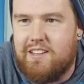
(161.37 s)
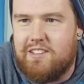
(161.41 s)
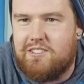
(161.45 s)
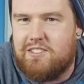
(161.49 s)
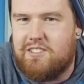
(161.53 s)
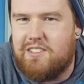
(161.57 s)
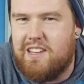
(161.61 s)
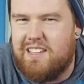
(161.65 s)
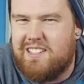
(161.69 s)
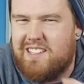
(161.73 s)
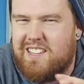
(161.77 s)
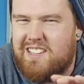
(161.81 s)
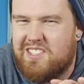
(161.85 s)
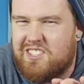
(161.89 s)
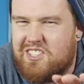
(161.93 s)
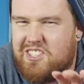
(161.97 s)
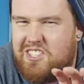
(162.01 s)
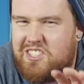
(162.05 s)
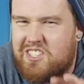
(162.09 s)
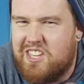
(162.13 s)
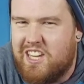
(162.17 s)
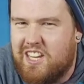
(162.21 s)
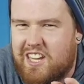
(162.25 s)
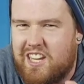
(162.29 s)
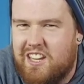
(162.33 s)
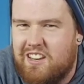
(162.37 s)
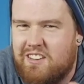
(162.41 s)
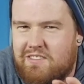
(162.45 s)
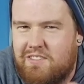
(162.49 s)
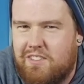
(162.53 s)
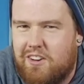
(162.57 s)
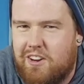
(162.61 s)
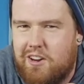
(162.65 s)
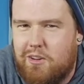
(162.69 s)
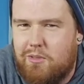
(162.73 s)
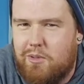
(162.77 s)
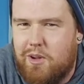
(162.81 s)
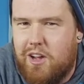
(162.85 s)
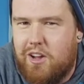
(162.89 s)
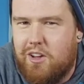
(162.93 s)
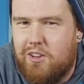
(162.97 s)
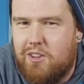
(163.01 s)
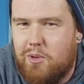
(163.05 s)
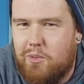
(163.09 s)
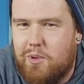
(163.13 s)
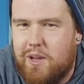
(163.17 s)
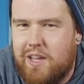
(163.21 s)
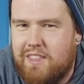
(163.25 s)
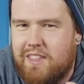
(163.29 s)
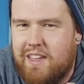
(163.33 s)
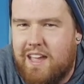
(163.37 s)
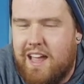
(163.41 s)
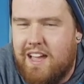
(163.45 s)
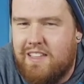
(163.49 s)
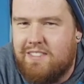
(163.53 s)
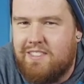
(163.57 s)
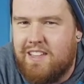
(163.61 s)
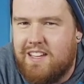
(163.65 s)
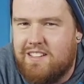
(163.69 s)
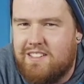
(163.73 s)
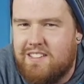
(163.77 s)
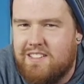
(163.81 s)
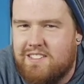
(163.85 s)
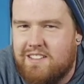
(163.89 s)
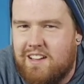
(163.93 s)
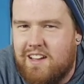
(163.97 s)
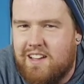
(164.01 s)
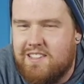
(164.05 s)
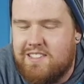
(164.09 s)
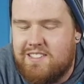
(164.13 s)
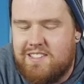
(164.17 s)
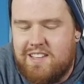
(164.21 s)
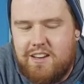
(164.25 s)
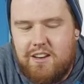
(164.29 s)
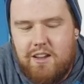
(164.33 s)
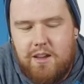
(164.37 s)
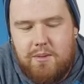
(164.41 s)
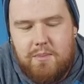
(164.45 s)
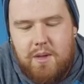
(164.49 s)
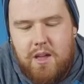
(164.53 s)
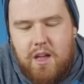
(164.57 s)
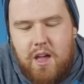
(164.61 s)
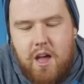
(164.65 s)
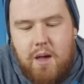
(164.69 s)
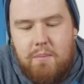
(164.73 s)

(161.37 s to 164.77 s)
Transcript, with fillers: It it didn't stick in very well the way they had that design set up.